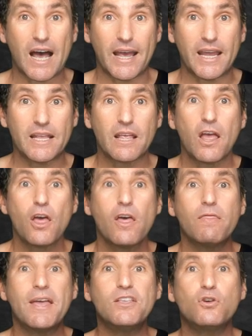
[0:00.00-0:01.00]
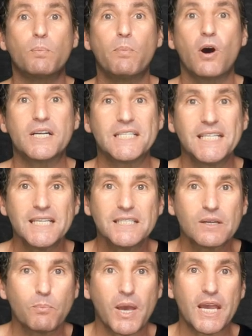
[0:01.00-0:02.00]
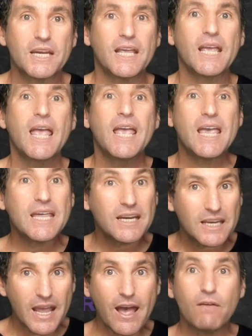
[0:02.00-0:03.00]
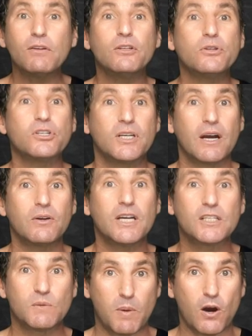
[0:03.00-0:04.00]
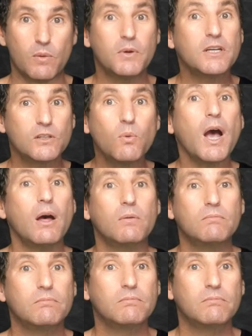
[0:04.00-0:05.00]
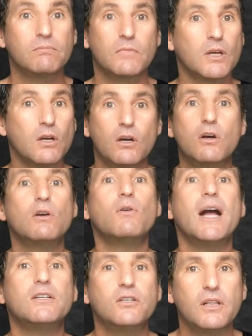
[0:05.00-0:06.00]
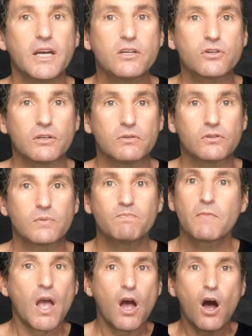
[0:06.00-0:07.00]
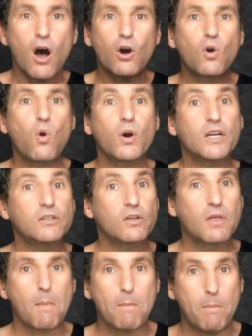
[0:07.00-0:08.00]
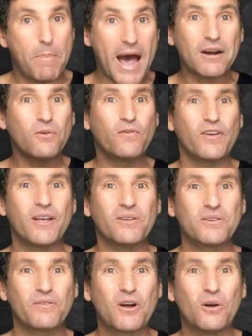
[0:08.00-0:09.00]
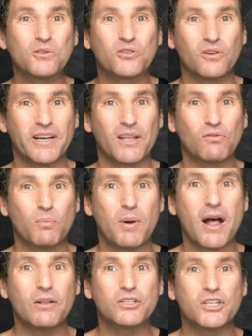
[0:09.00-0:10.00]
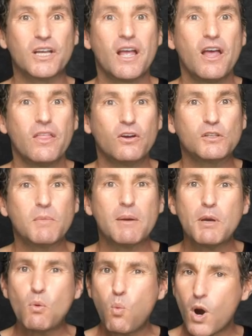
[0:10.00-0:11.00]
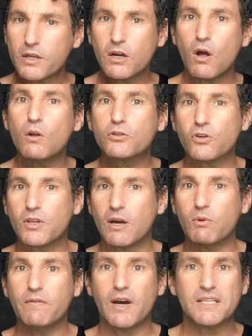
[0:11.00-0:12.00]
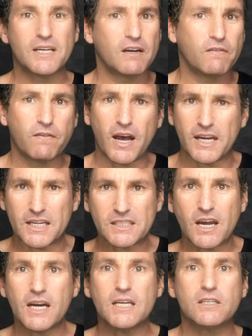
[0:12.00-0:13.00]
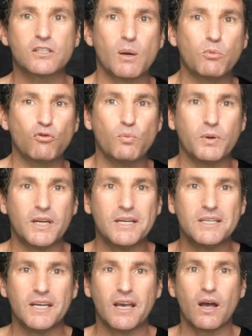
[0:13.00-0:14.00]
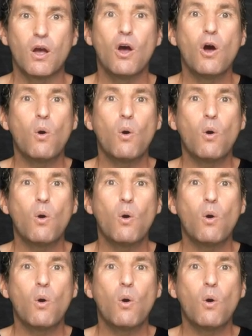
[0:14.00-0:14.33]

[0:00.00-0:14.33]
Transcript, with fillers: diet, then you're participating in an evolutionary experiment as well. Congratulations! According to the battlefield of cultural anthropology, there's maybe one culture that we've identified, a tiny subgroup in India,